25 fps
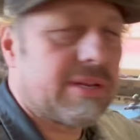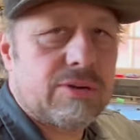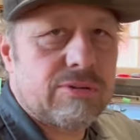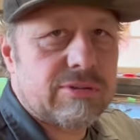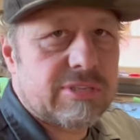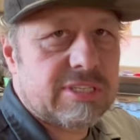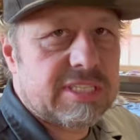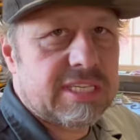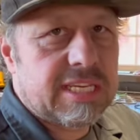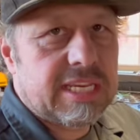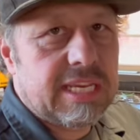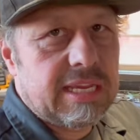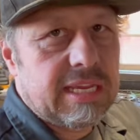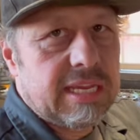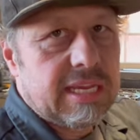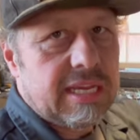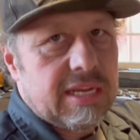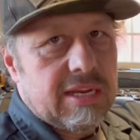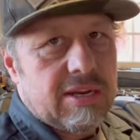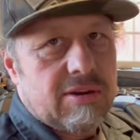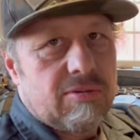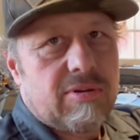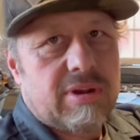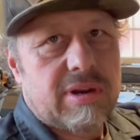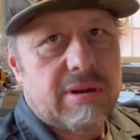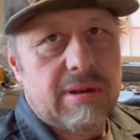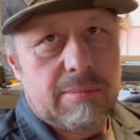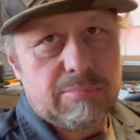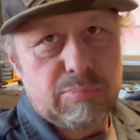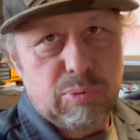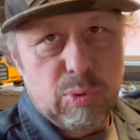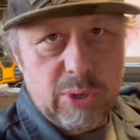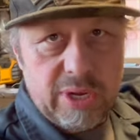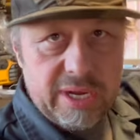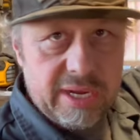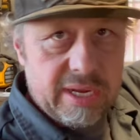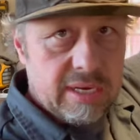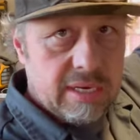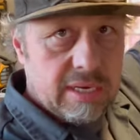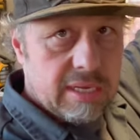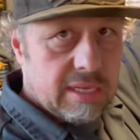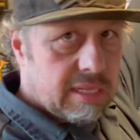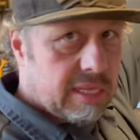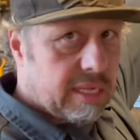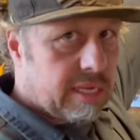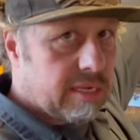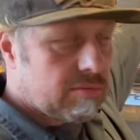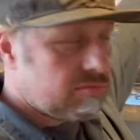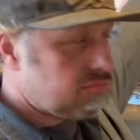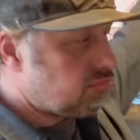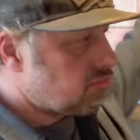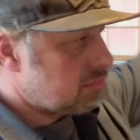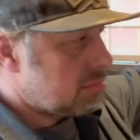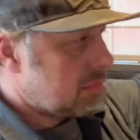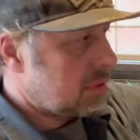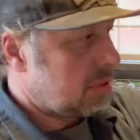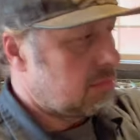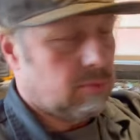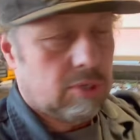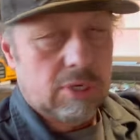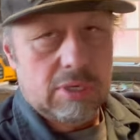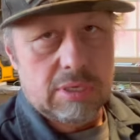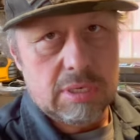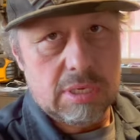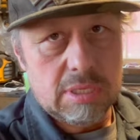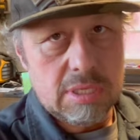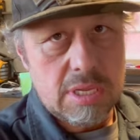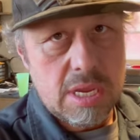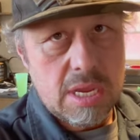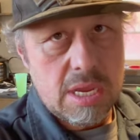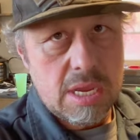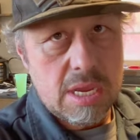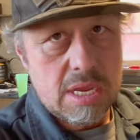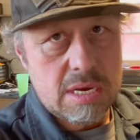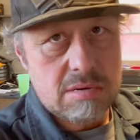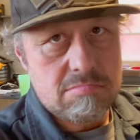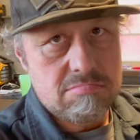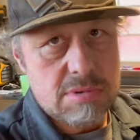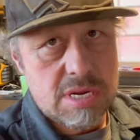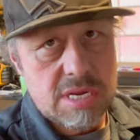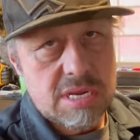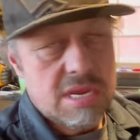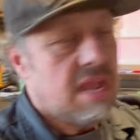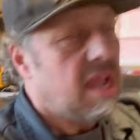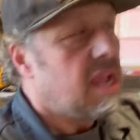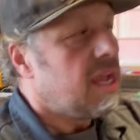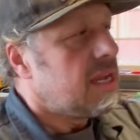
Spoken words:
don't see what I'm pointing. Like I'm working on that.